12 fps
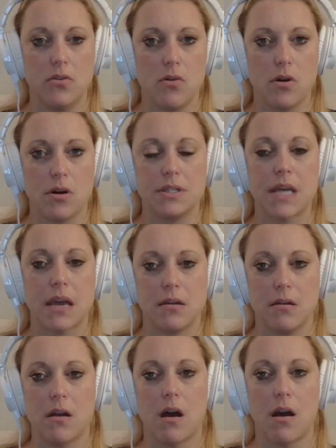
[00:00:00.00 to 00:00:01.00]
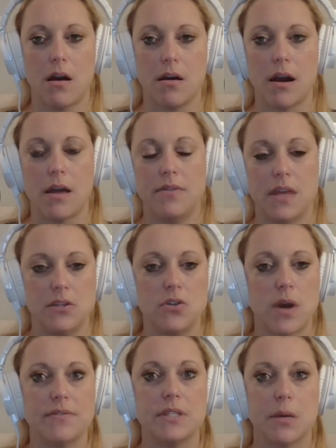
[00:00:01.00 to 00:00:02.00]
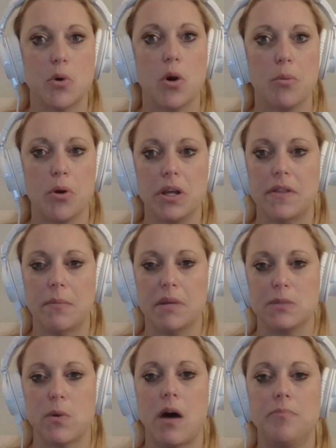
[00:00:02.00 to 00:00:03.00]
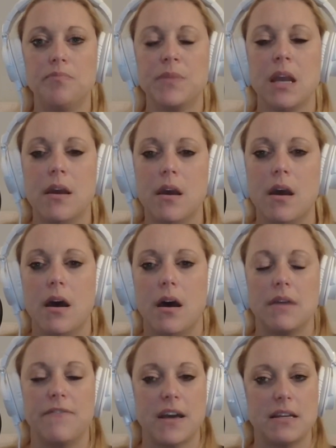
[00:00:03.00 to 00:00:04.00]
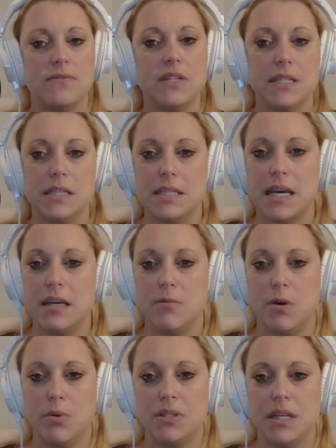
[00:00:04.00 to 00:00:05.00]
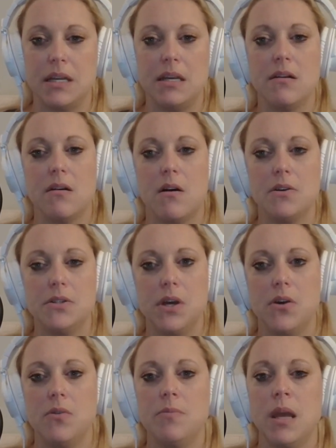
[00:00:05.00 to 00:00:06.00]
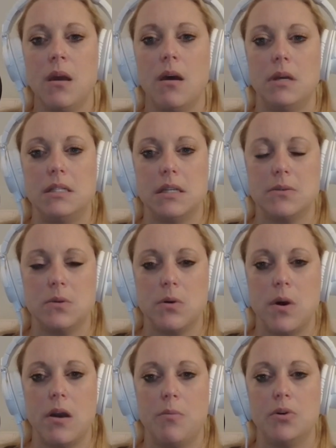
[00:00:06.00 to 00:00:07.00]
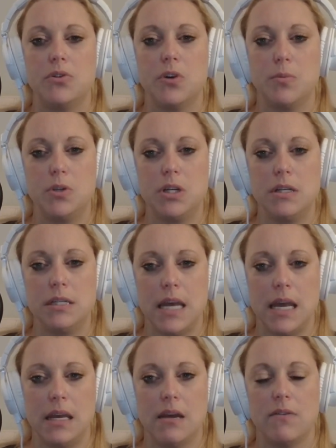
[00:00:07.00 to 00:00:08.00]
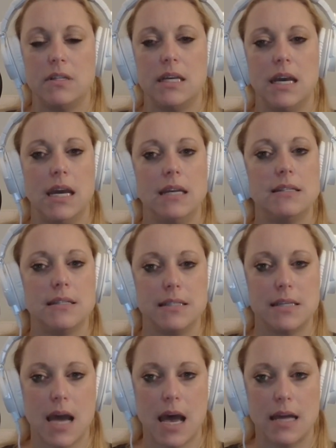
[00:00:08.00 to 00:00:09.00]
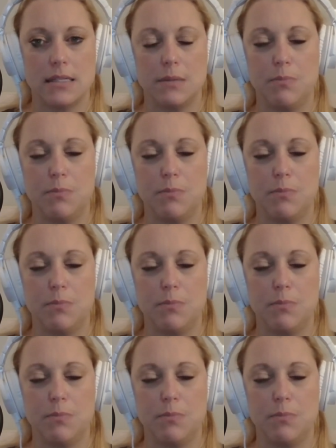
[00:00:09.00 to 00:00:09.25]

your cycle they do have some hormone in them as well. Effectiveness is 91% here also. It does require prescription. Take it every day. Does not